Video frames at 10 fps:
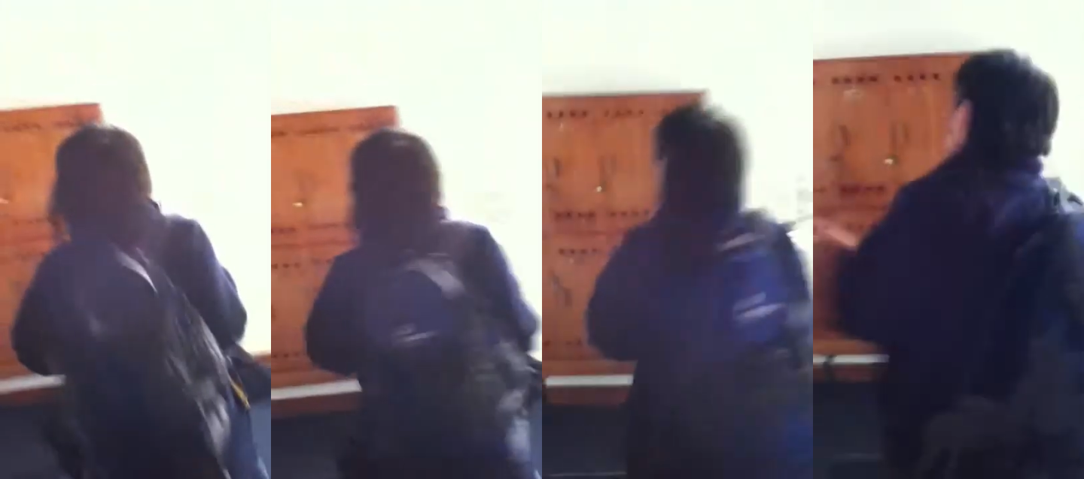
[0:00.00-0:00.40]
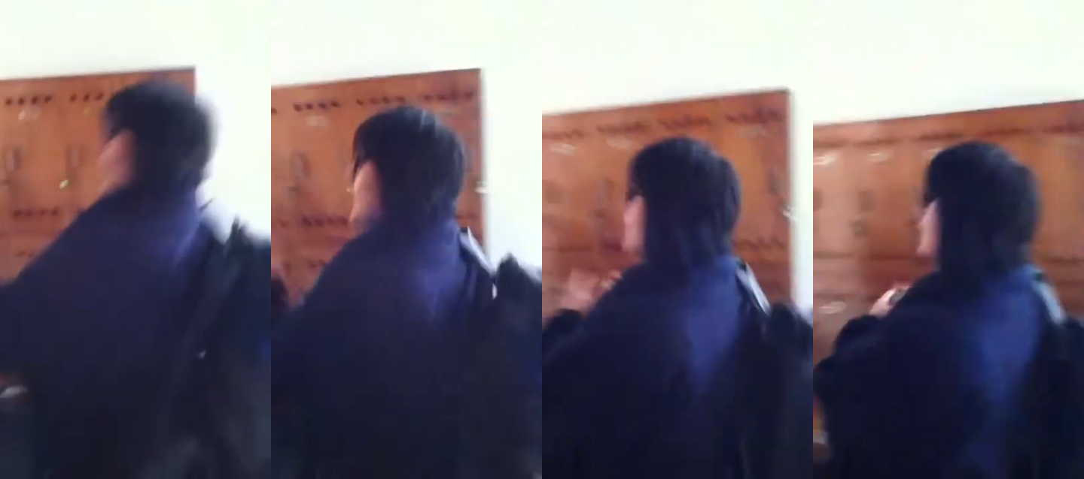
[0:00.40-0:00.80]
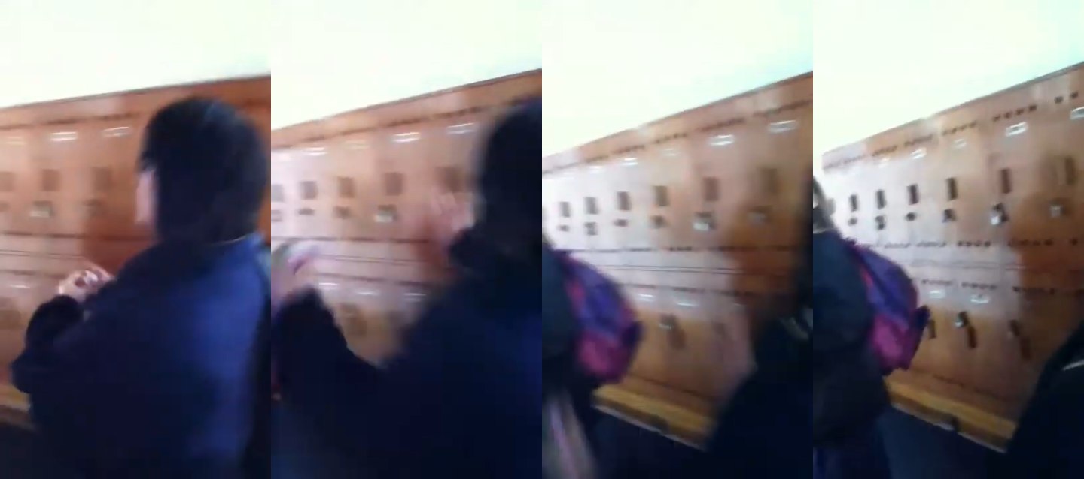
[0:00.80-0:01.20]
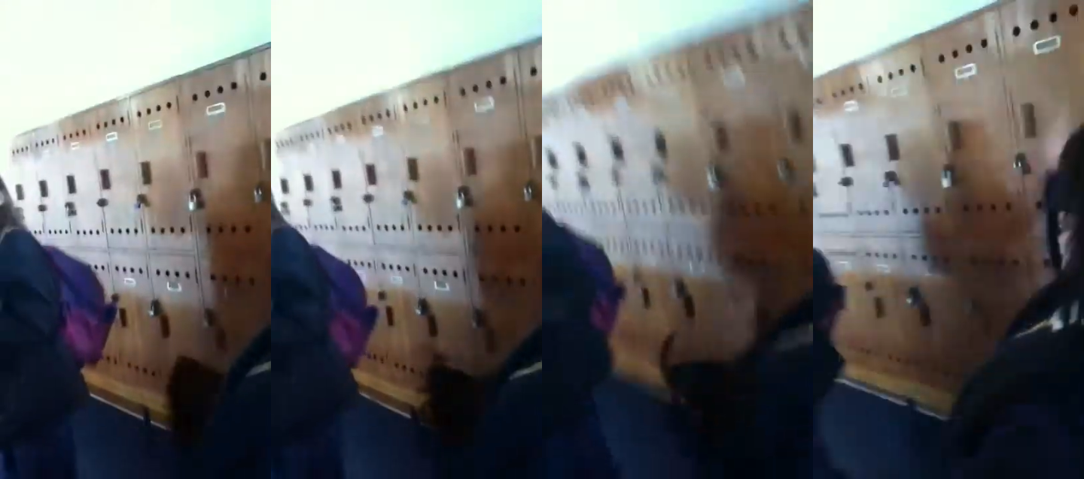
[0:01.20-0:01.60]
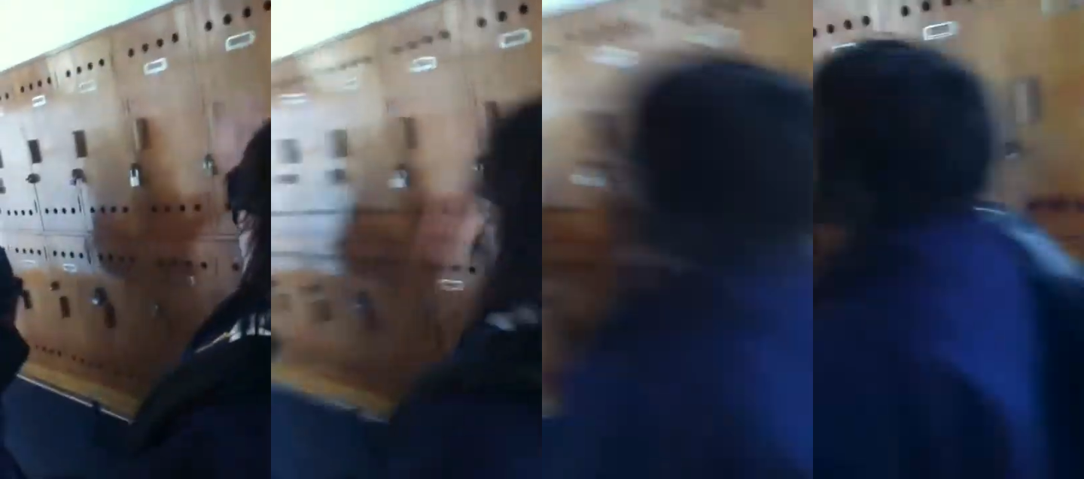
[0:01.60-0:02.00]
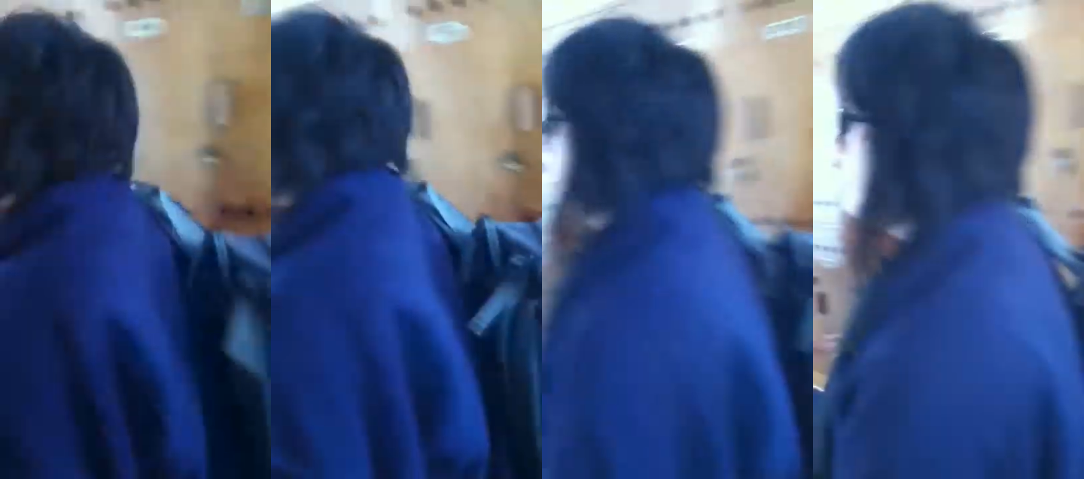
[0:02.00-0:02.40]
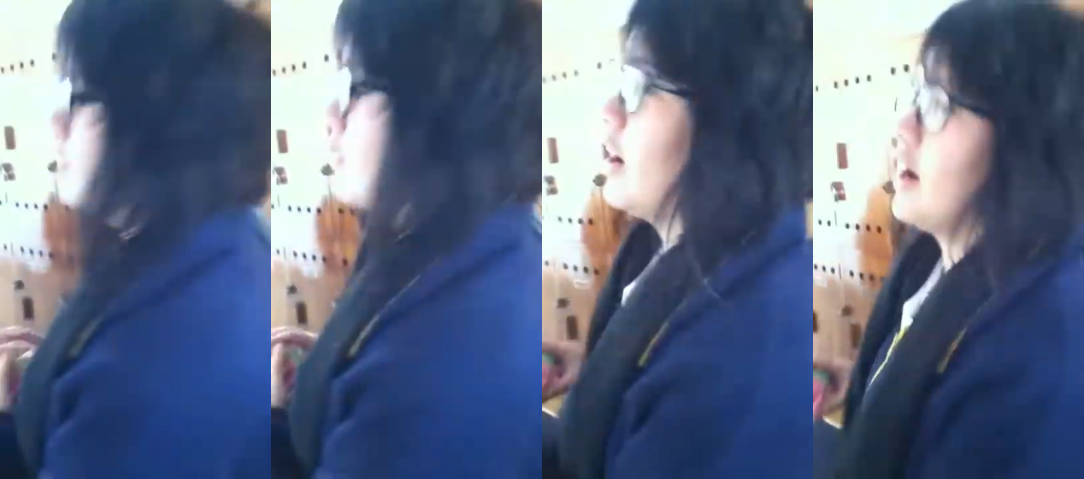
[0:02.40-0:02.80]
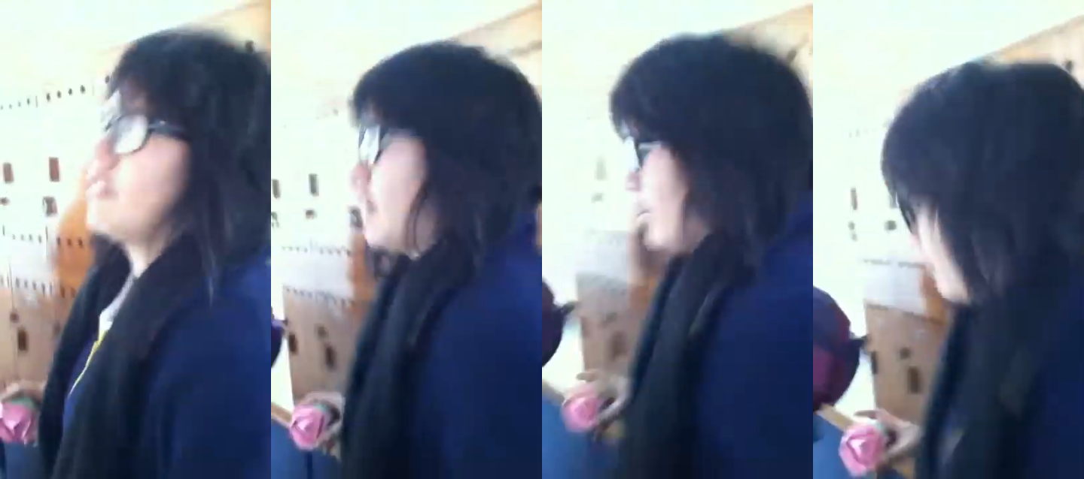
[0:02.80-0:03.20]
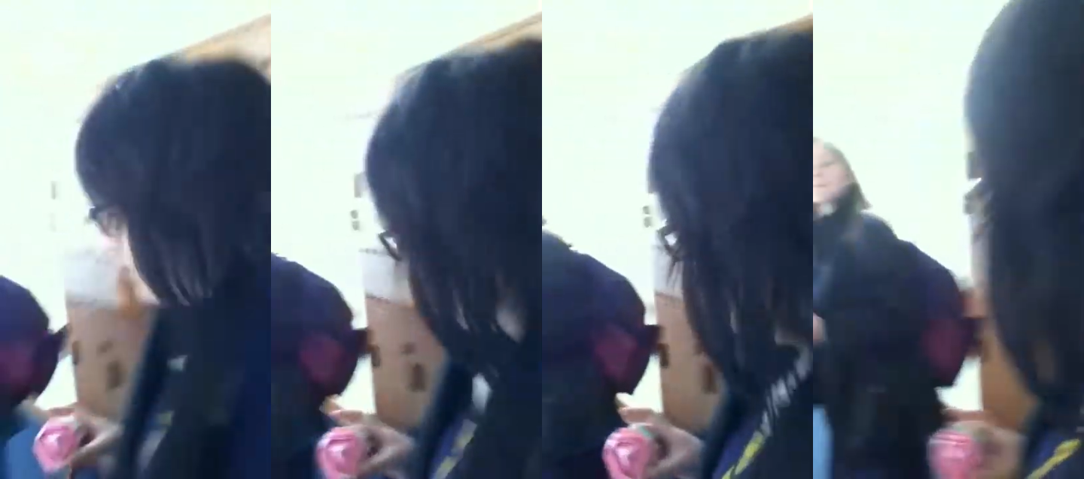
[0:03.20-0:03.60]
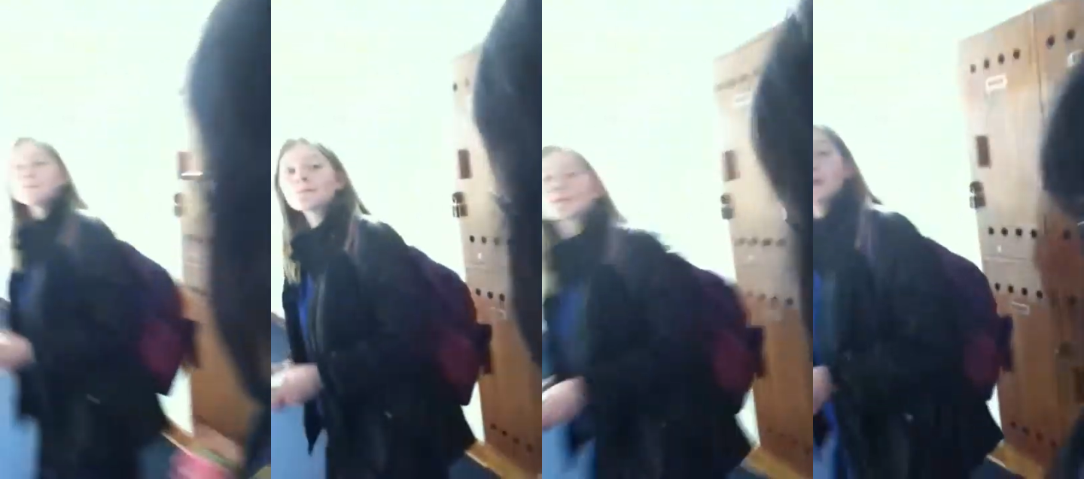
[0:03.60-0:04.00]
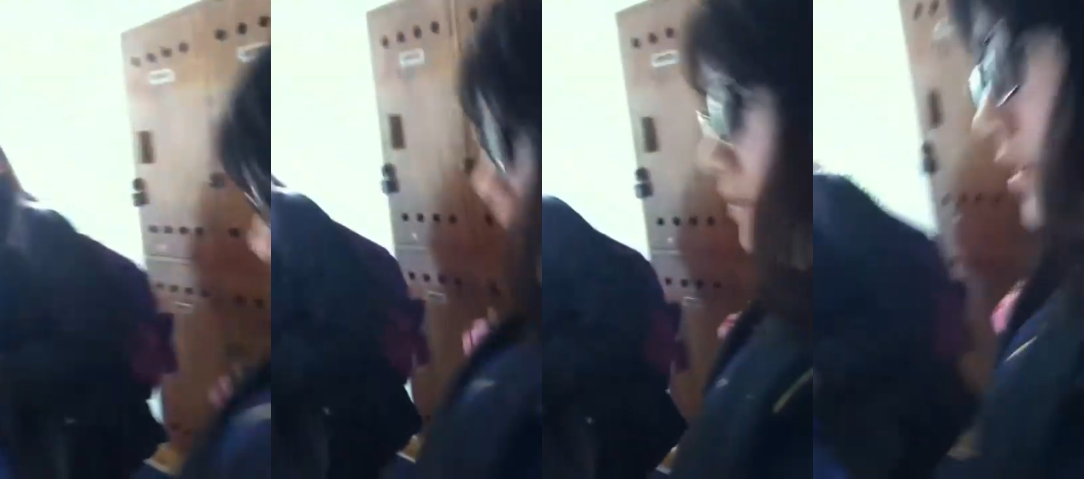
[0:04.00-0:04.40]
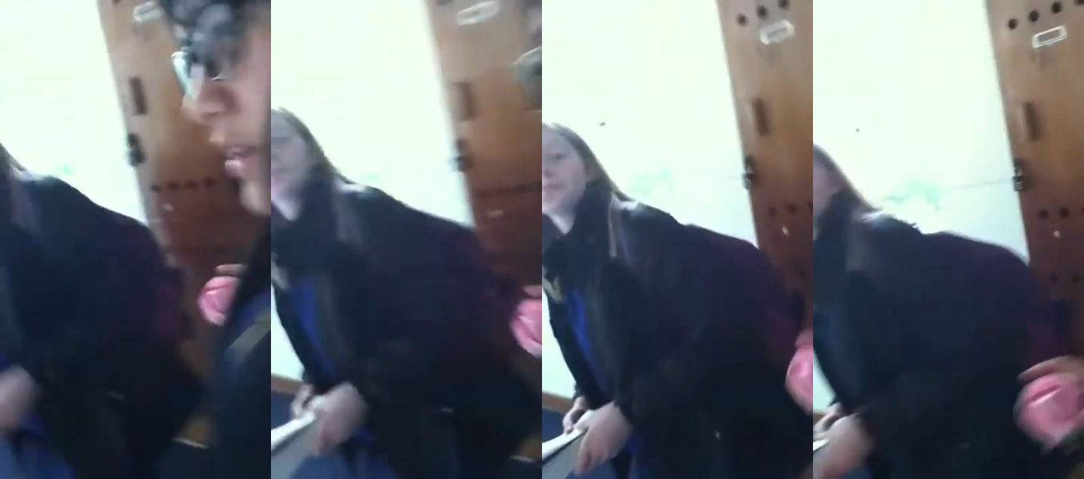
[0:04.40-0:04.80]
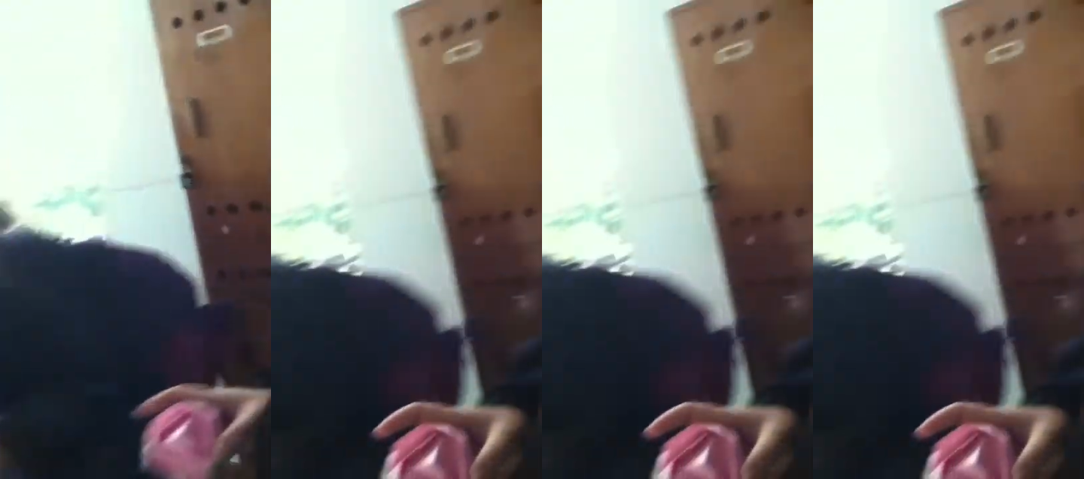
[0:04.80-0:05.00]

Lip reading: (no speaker visible)